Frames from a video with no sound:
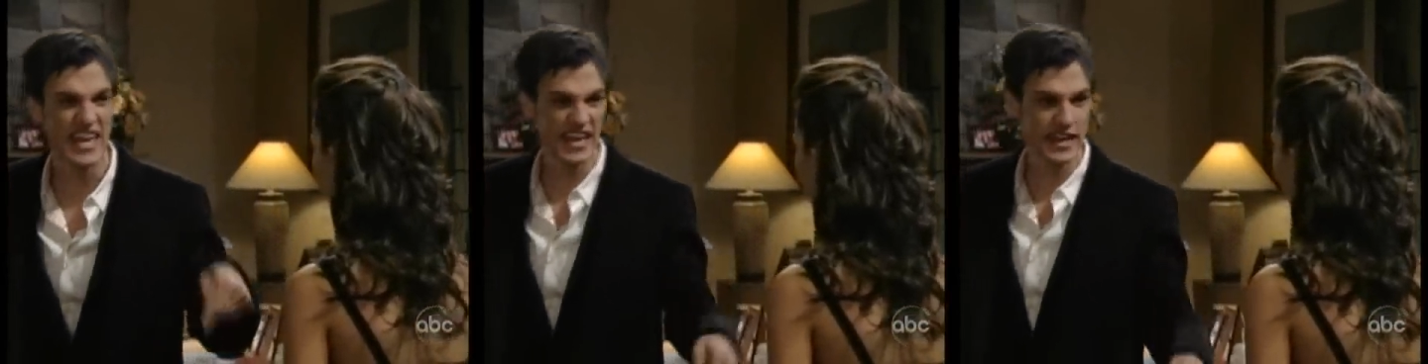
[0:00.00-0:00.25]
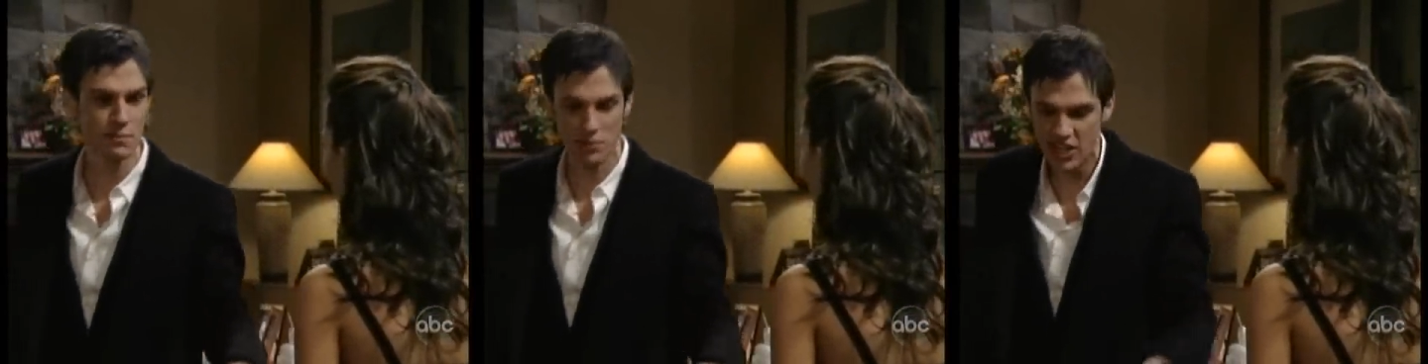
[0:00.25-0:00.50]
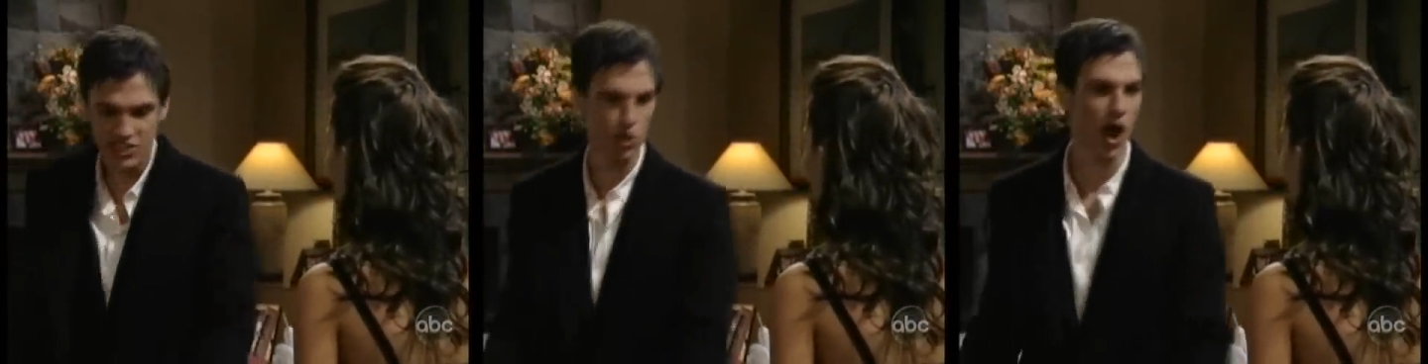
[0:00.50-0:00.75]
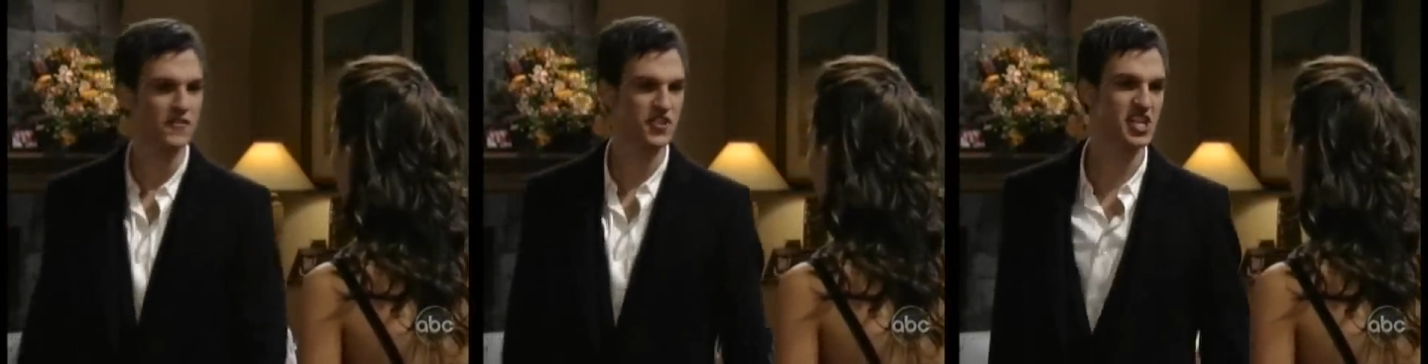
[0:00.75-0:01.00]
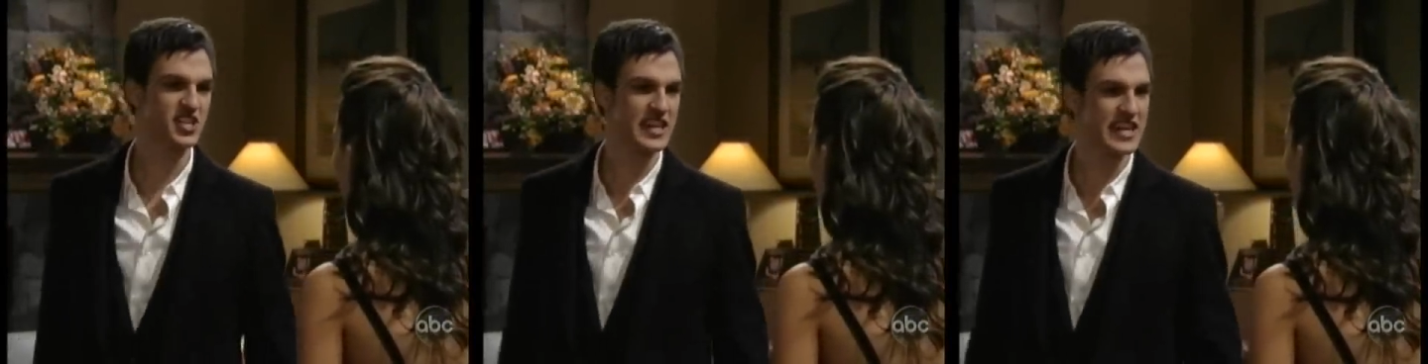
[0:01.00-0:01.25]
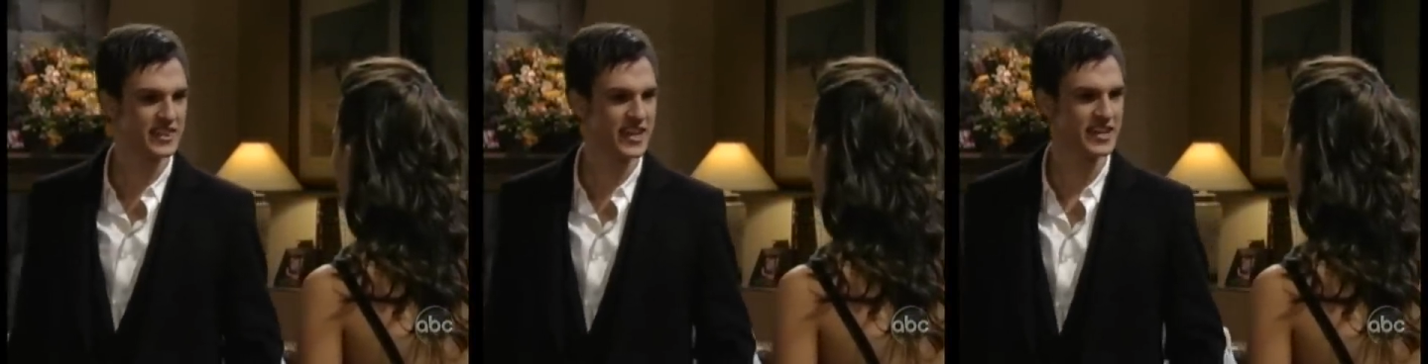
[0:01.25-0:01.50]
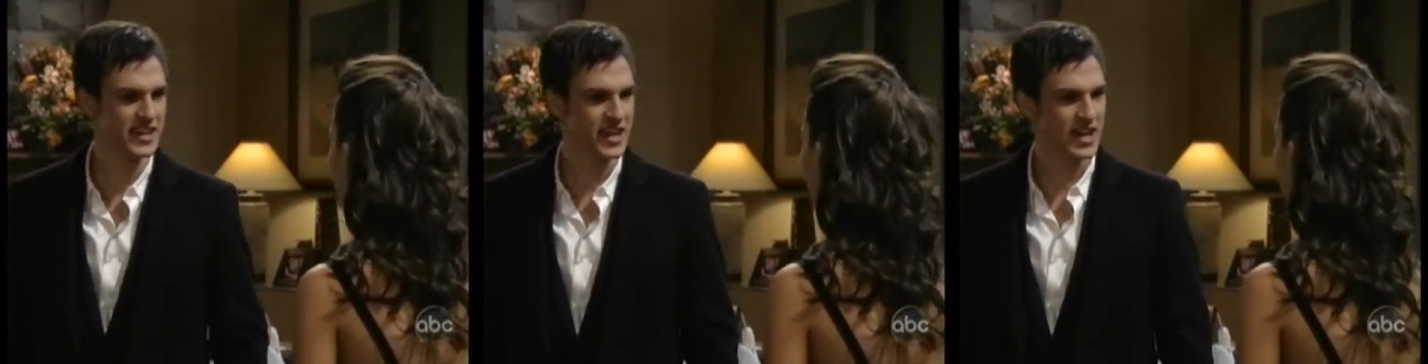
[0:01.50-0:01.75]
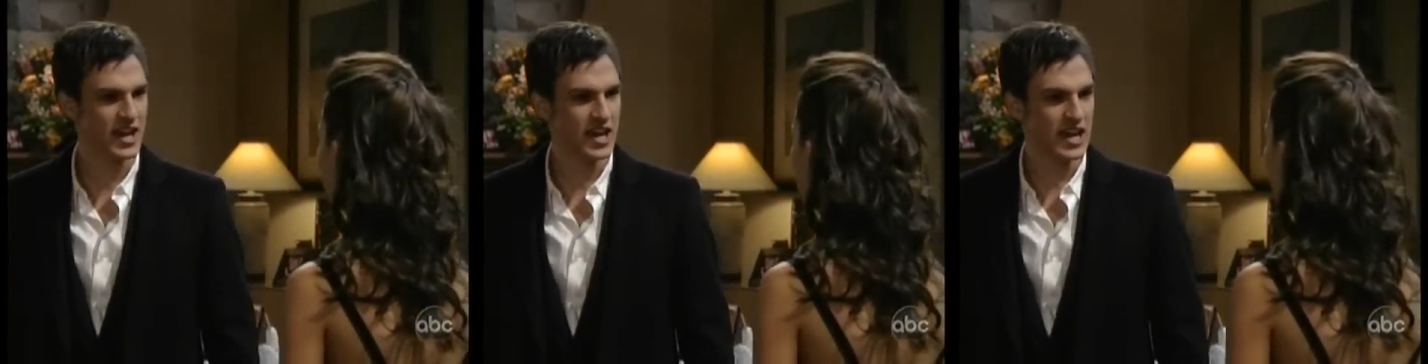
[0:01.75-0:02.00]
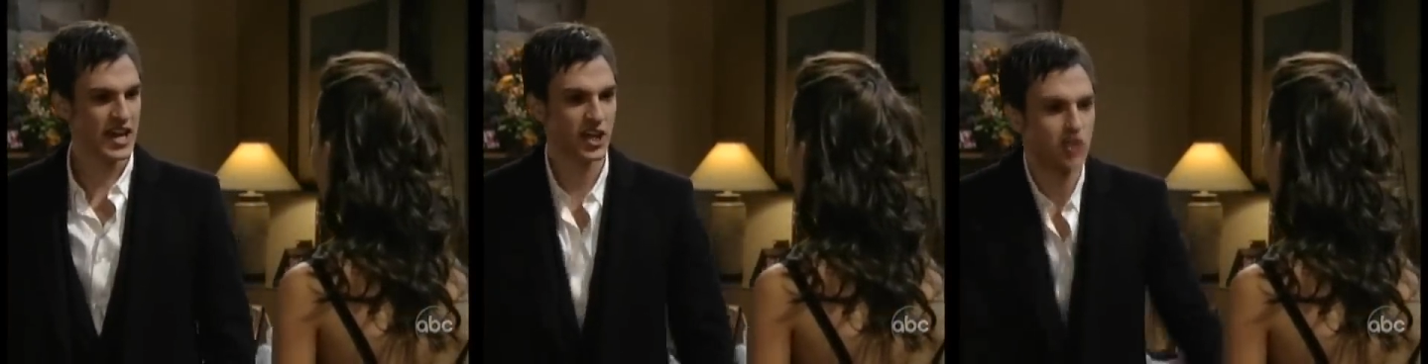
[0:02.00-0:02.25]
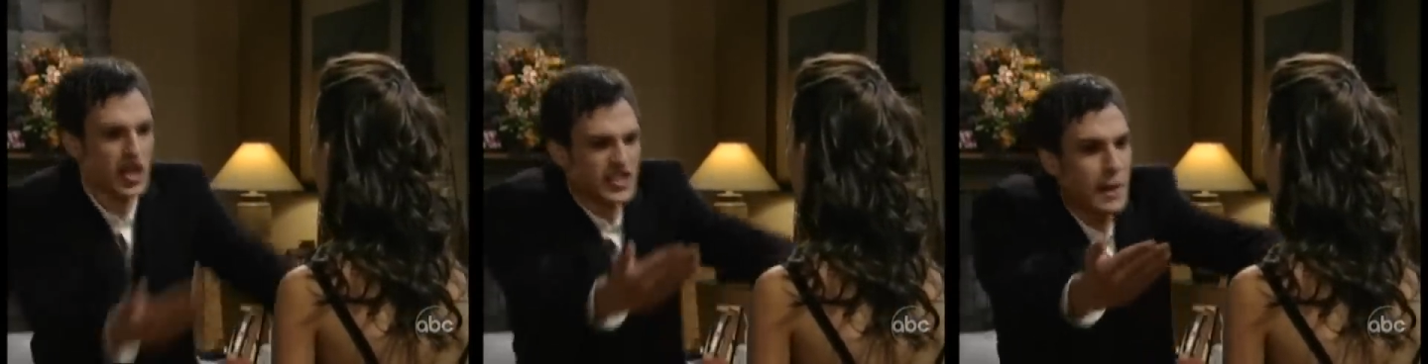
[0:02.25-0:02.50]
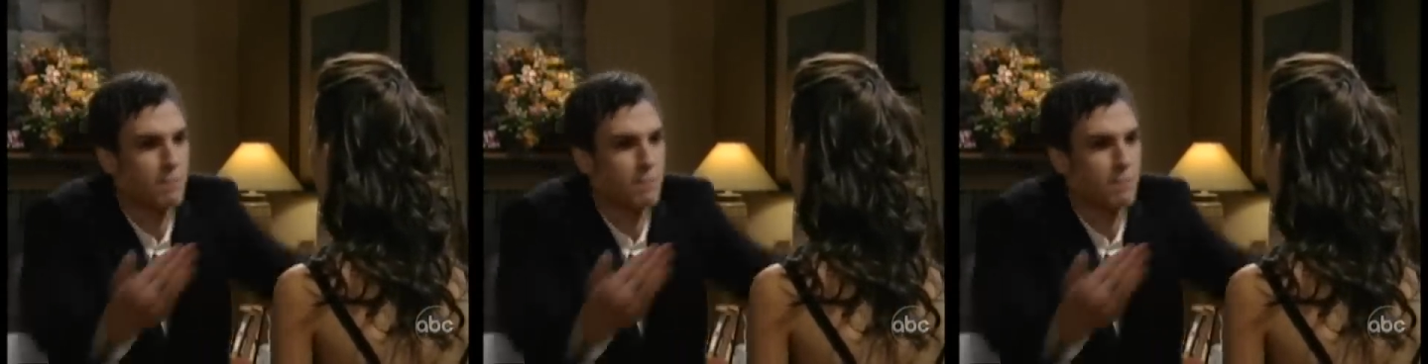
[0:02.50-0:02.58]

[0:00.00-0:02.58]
idiot because you're off chasing Ethan? In a dress I